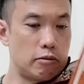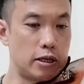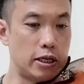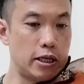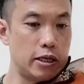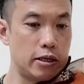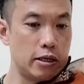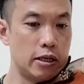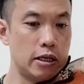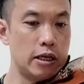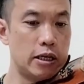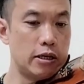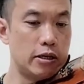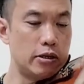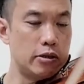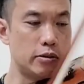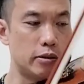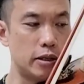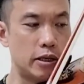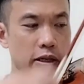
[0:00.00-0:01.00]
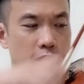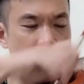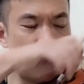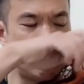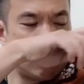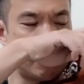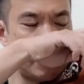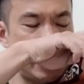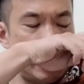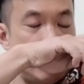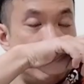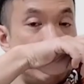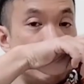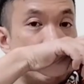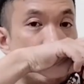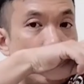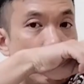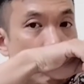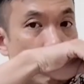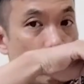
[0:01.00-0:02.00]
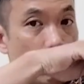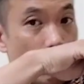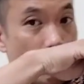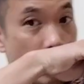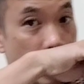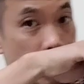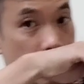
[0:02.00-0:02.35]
right? And normally you use the whole bow,